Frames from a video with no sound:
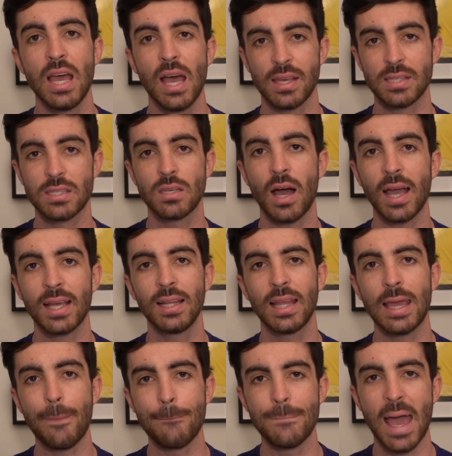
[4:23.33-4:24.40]
a
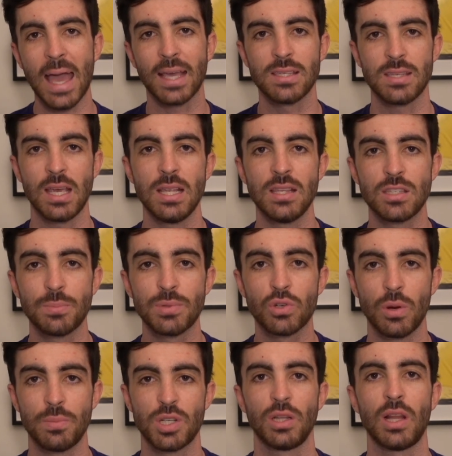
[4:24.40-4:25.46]
cycling magazine
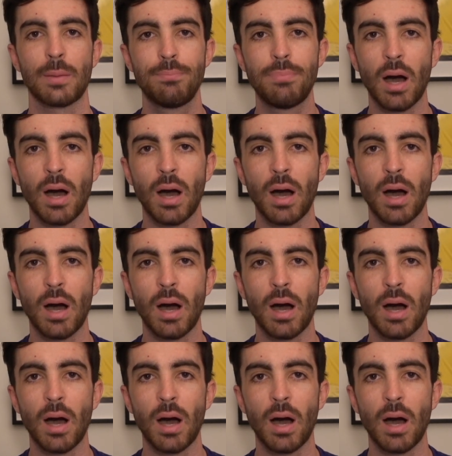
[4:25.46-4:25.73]
subscription like